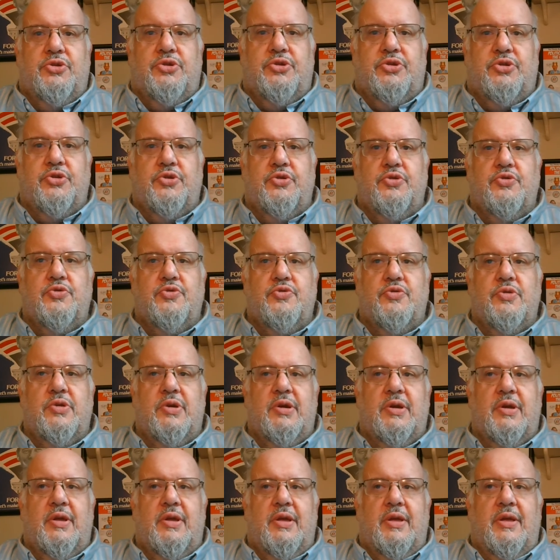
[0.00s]
to
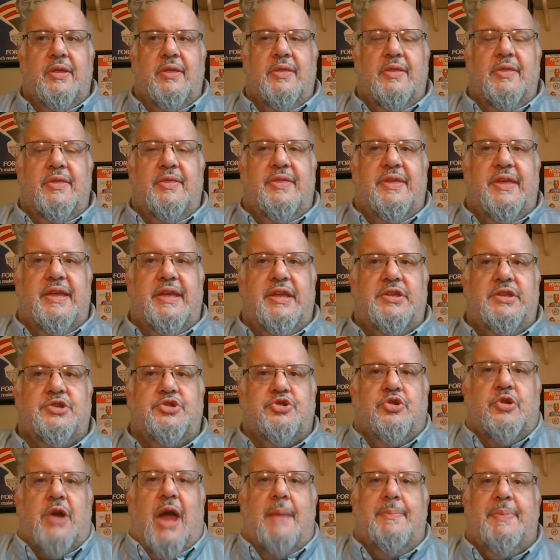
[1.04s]
the
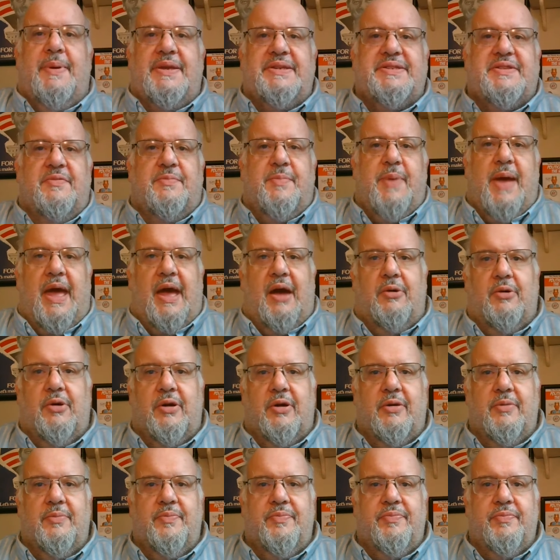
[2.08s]
trappings of
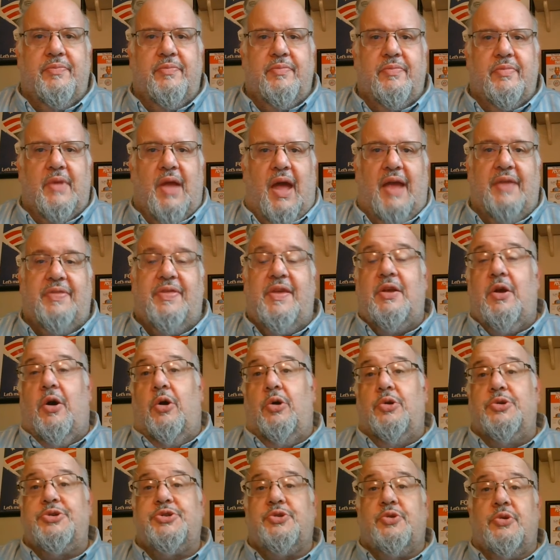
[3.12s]
power. I think
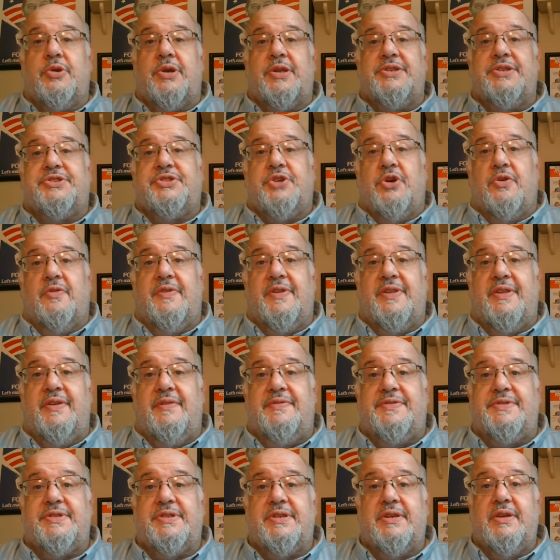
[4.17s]
old school
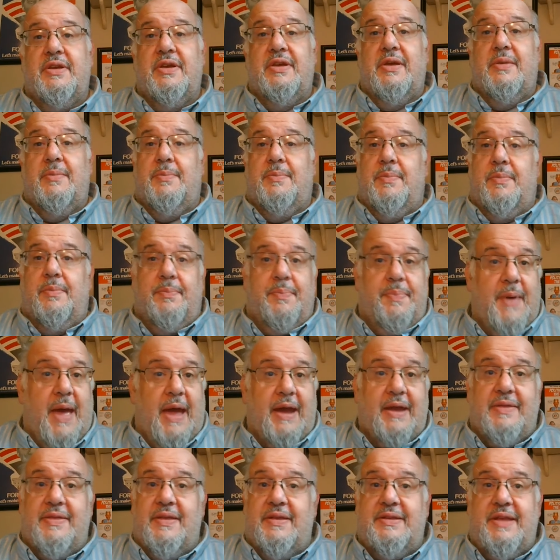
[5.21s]
conservatives
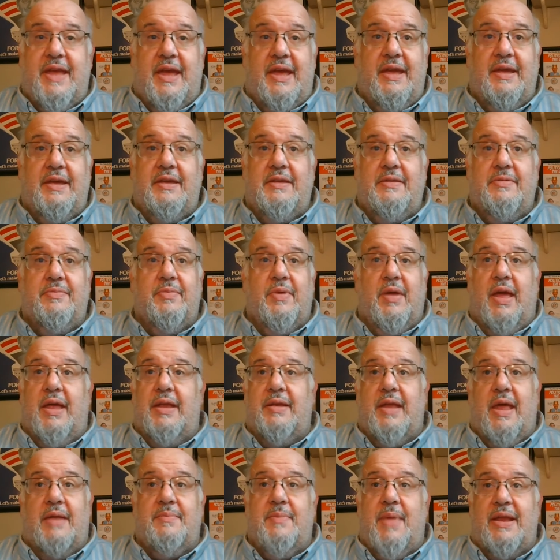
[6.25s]
back in the day,
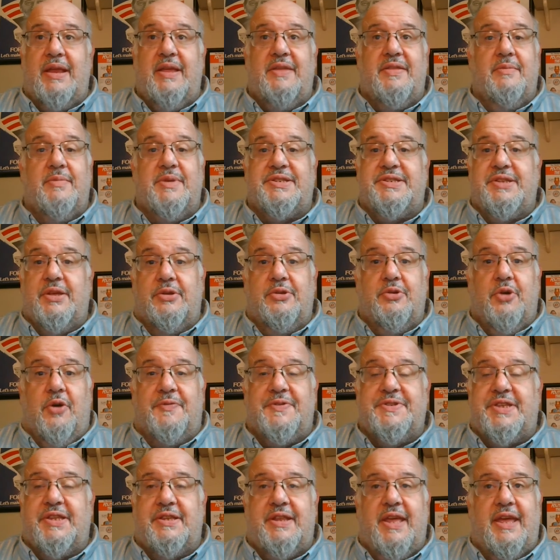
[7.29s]
and, and many of them are still in
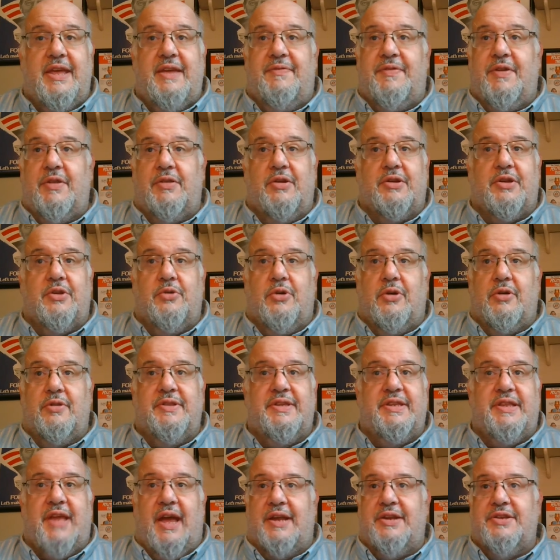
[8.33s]
office today. If you look at all
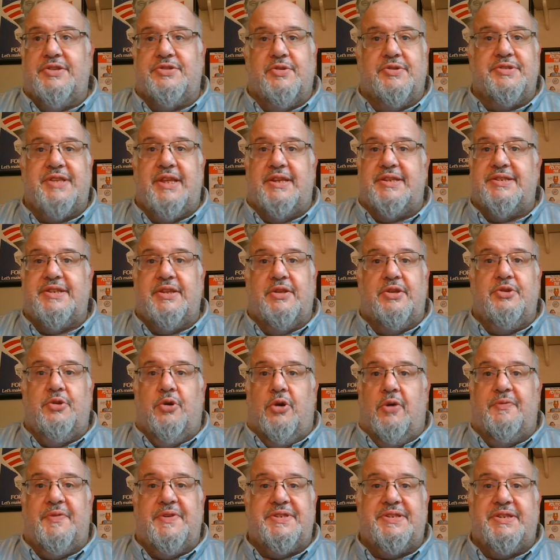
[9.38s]
the dinosaurs that are still in
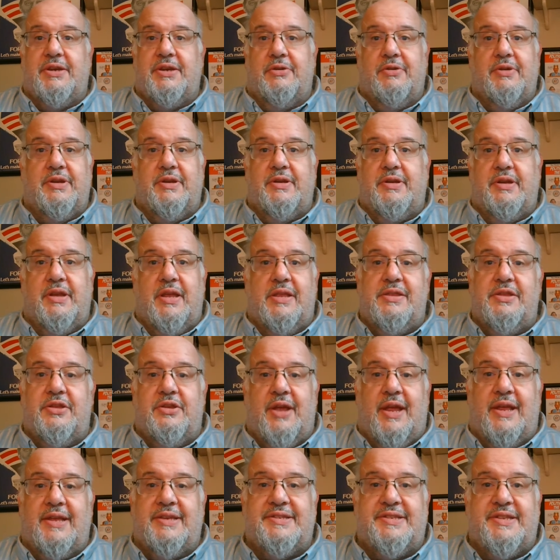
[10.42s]
office here in, in the
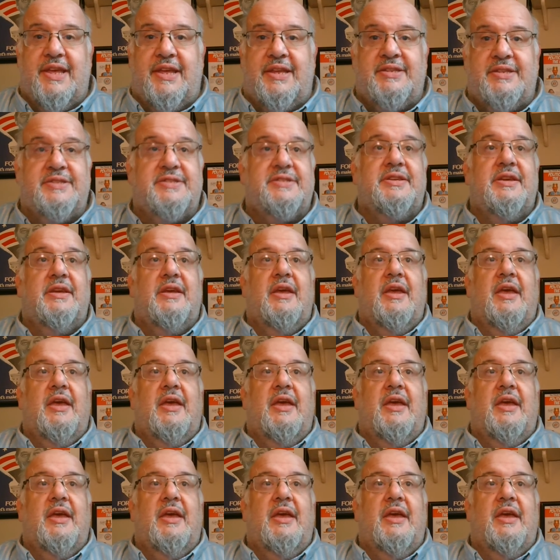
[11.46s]
United States,